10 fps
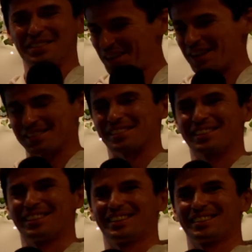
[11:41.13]
Yes,
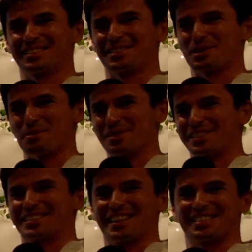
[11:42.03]

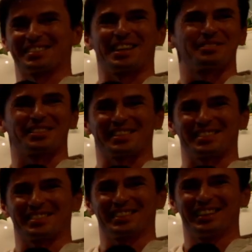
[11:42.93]
drawings and writing, I just.